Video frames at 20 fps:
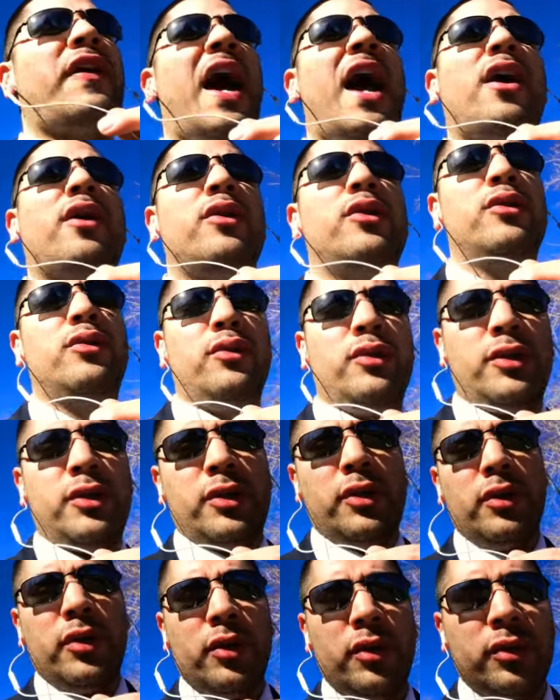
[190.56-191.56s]
values,
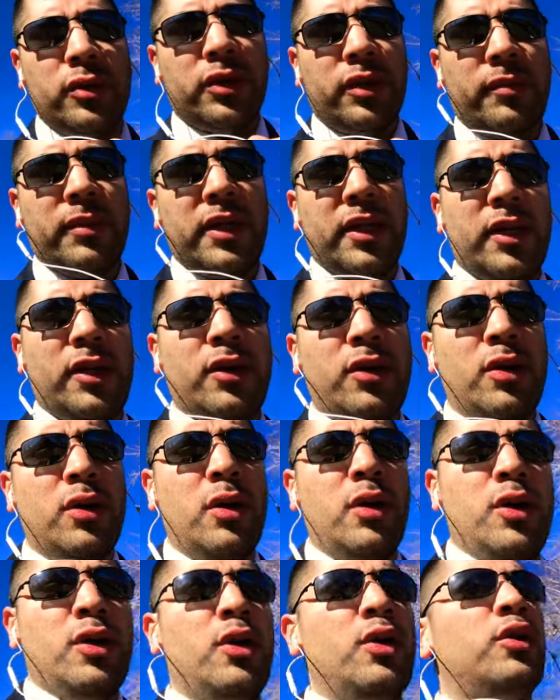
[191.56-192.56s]
you know, somebody
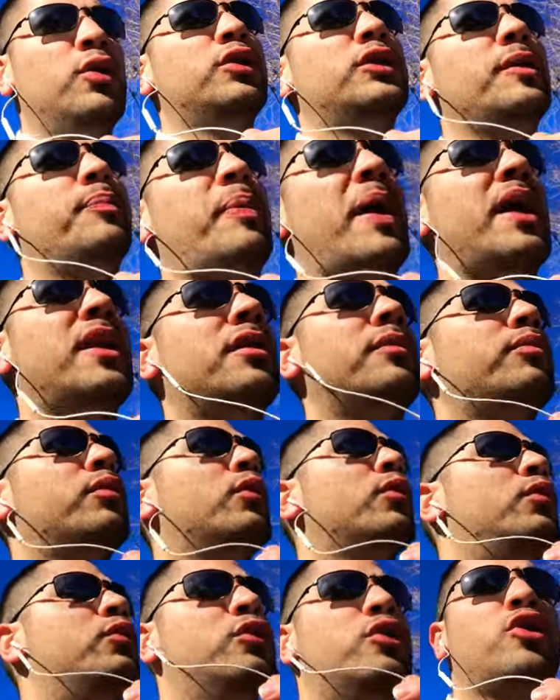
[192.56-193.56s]
who's
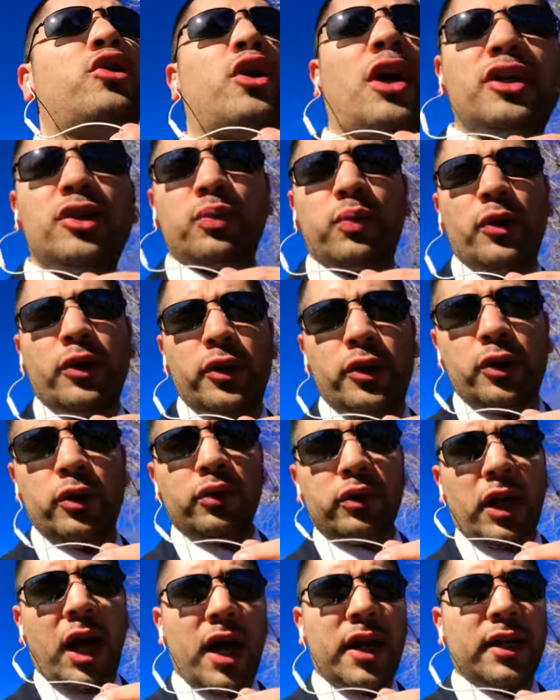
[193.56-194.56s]
dependable, who's trustworthy,
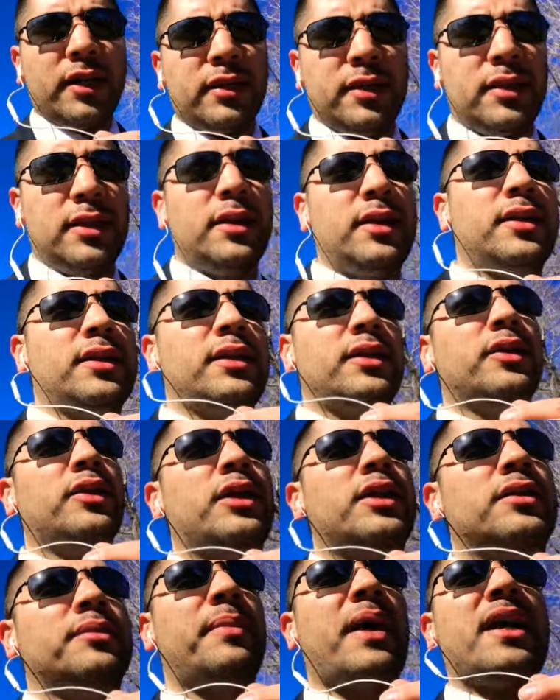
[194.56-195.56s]
who's honest, and
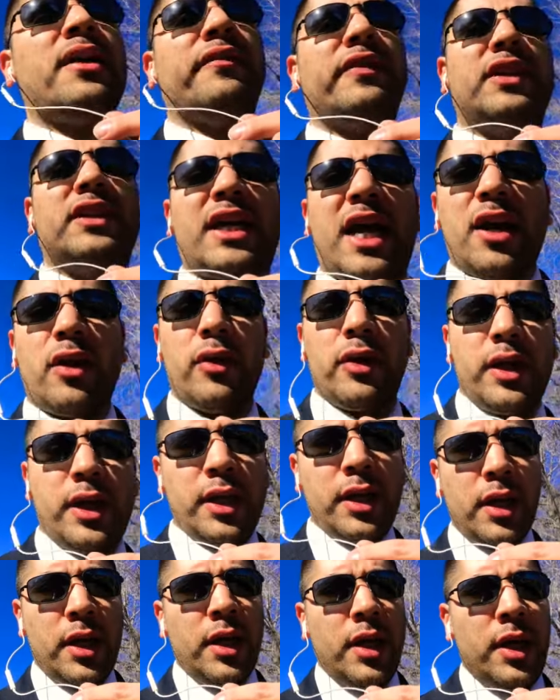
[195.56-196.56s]
a man of integrity.
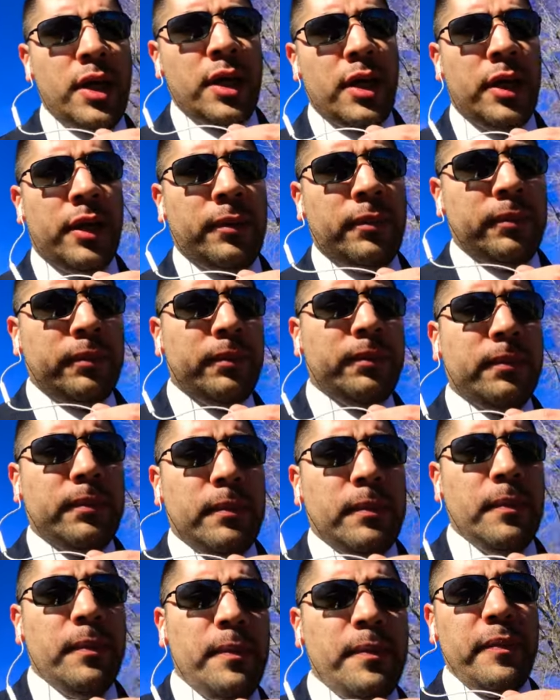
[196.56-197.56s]

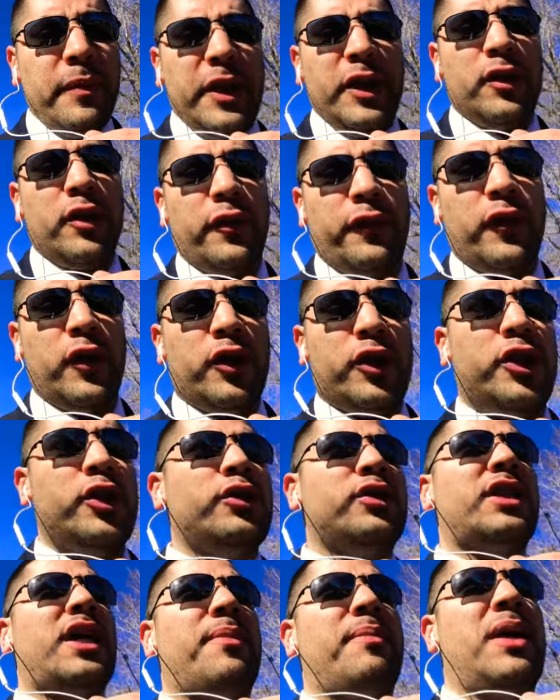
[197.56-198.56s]
These are
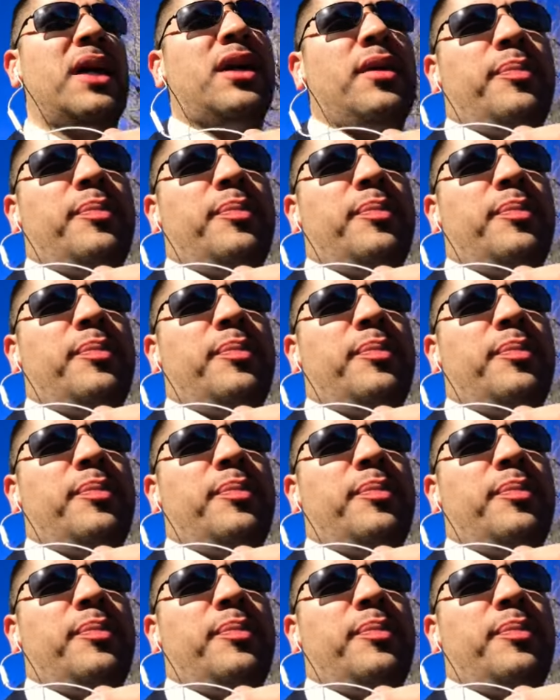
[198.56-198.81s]
virtues that make